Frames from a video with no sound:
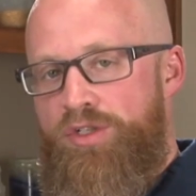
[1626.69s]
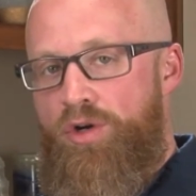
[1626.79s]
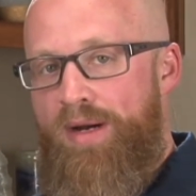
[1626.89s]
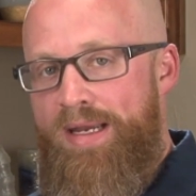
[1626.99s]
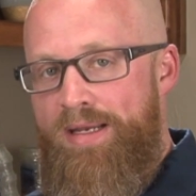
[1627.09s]
is
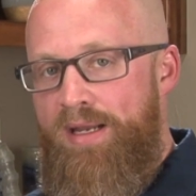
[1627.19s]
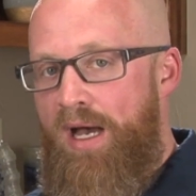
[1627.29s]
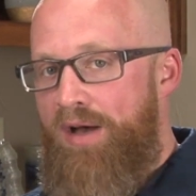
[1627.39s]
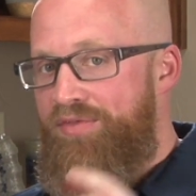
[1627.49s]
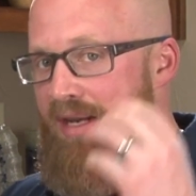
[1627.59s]
great
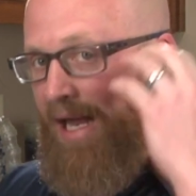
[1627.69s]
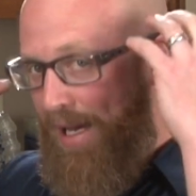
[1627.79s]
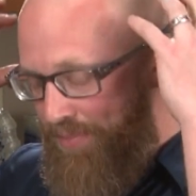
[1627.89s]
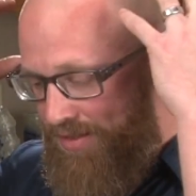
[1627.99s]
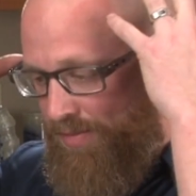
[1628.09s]
enough and it
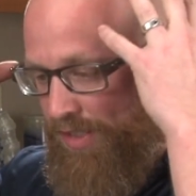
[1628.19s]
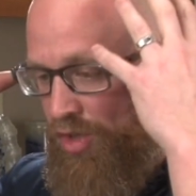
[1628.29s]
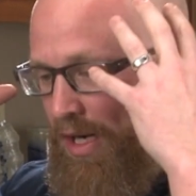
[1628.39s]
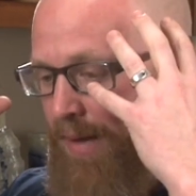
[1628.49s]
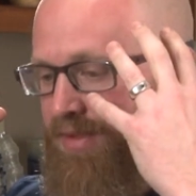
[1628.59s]
happens to be
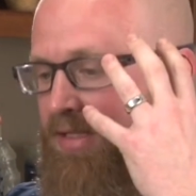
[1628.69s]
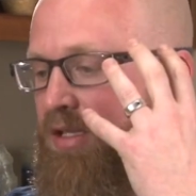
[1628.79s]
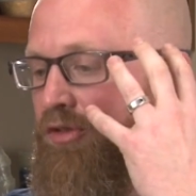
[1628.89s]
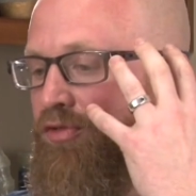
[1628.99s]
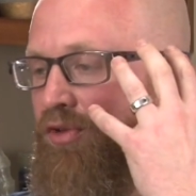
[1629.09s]
trapped
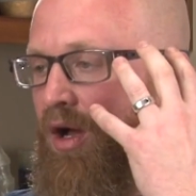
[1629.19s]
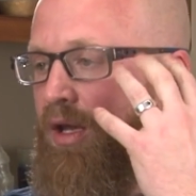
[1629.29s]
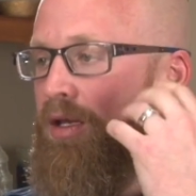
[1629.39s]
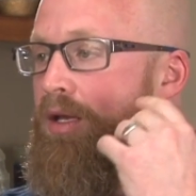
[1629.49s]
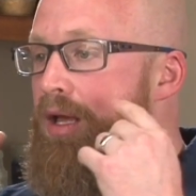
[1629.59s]
into the front,